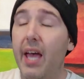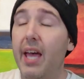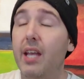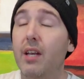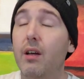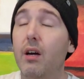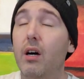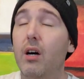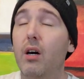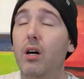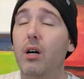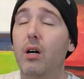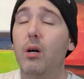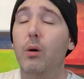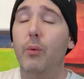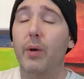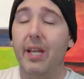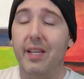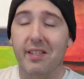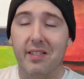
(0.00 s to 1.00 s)
And
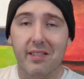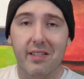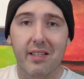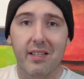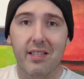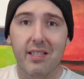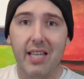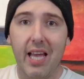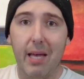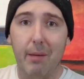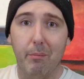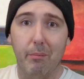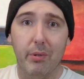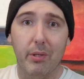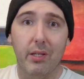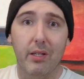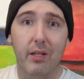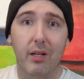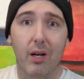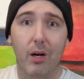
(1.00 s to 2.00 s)
always temp.
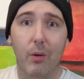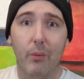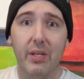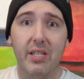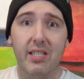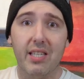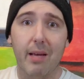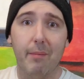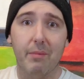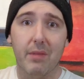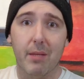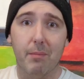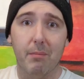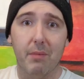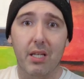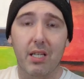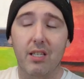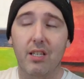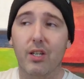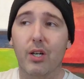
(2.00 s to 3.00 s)
Always temp the
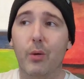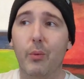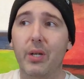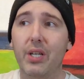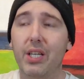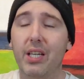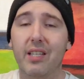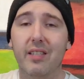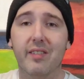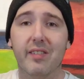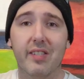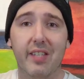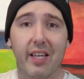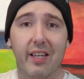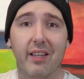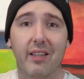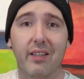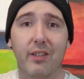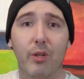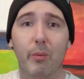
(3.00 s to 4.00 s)
meat. You don't want to get
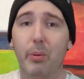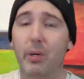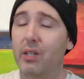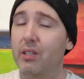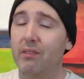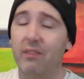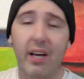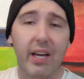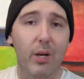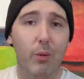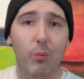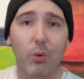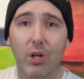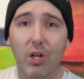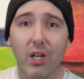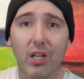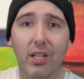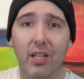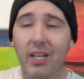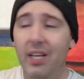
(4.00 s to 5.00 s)
sick. You put in a lot of
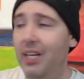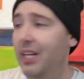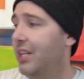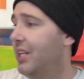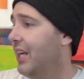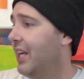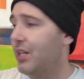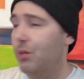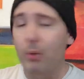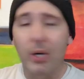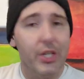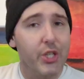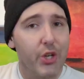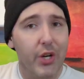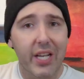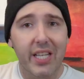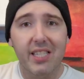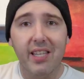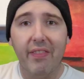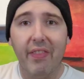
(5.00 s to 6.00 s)
work, you had to wash
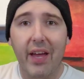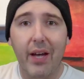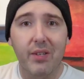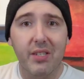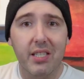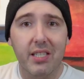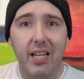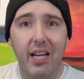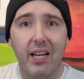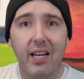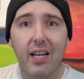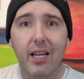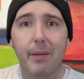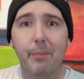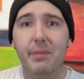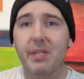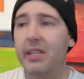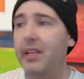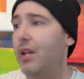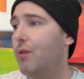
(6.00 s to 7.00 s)
your hands a thousand
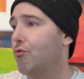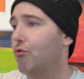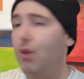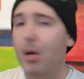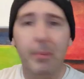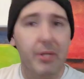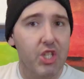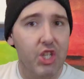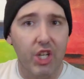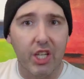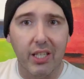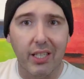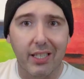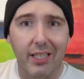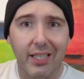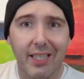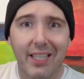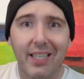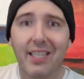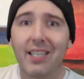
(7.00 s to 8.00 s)
times and then rub a
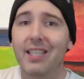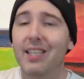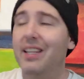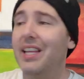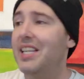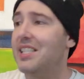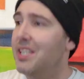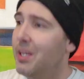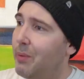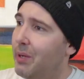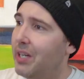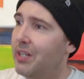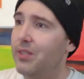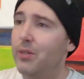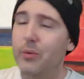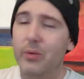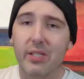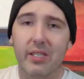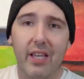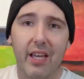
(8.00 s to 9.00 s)
chicken. The last thing you want
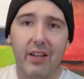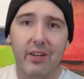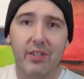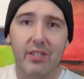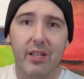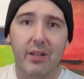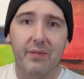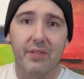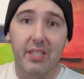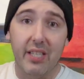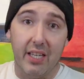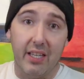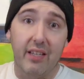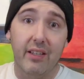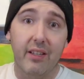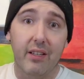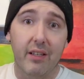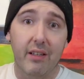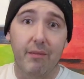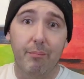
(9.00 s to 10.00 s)
to do is get yourself
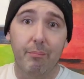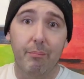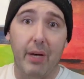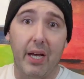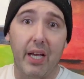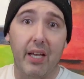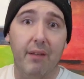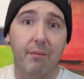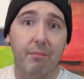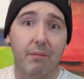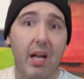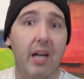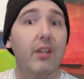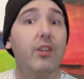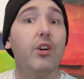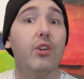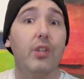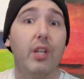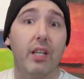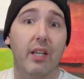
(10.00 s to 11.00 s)
sick by not
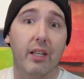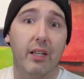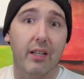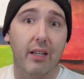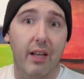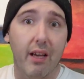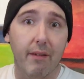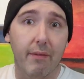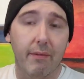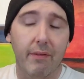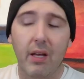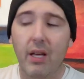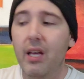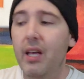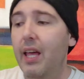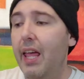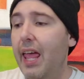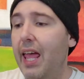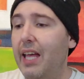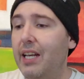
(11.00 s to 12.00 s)
cooking it enough
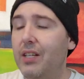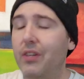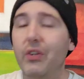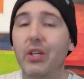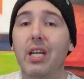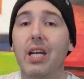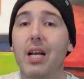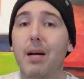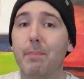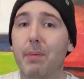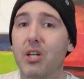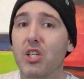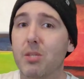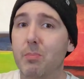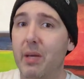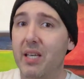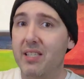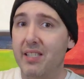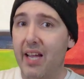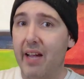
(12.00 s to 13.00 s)
and cleaning up our
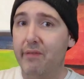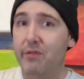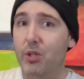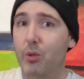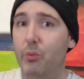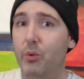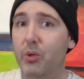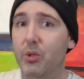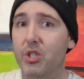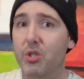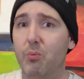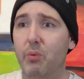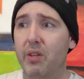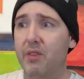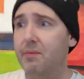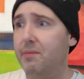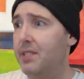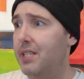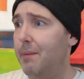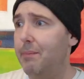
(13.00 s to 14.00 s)
space afterwards
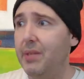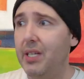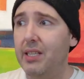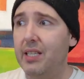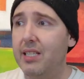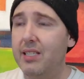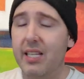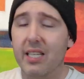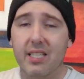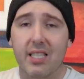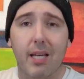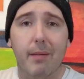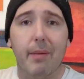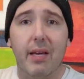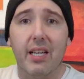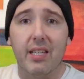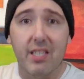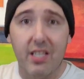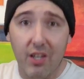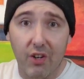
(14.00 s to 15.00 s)
with something that's
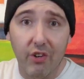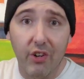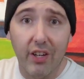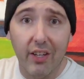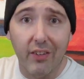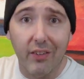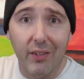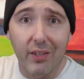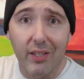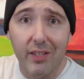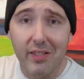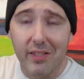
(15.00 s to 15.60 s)
antibacterial.